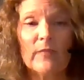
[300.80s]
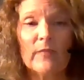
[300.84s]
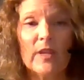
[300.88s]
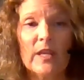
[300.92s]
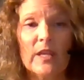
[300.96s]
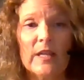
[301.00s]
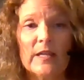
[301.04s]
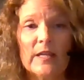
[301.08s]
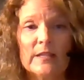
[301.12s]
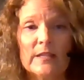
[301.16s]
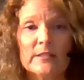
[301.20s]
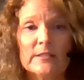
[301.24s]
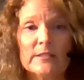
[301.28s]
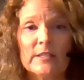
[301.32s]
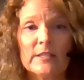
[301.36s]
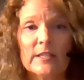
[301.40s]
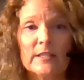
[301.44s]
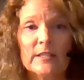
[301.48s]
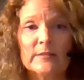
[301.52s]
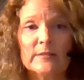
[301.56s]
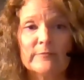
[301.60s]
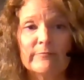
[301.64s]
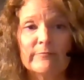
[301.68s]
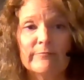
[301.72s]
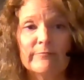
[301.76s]
and
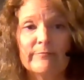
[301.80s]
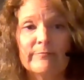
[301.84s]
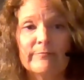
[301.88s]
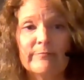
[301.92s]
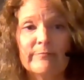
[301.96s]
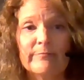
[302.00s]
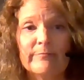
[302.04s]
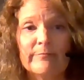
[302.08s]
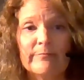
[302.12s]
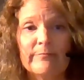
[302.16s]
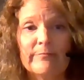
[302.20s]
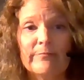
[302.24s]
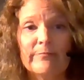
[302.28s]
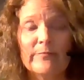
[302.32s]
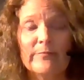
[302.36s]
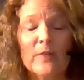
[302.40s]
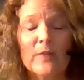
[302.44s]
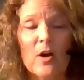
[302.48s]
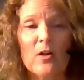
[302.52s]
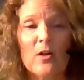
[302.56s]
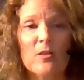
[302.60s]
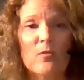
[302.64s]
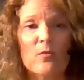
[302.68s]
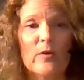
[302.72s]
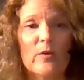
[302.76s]

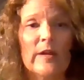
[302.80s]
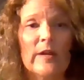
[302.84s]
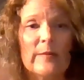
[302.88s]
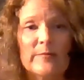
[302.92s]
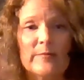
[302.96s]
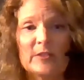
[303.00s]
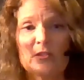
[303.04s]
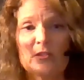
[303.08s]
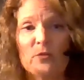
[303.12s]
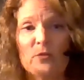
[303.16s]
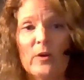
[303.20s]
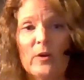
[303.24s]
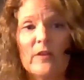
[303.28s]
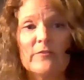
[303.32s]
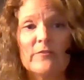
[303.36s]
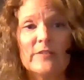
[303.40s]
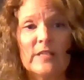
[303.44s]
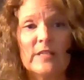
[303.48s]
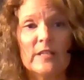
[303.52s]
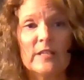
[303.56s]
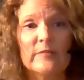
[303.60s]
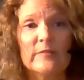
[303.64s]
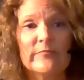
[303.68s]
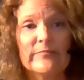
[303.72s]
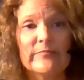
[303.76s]
all the way up to
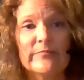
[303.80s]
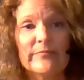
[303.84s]
12D.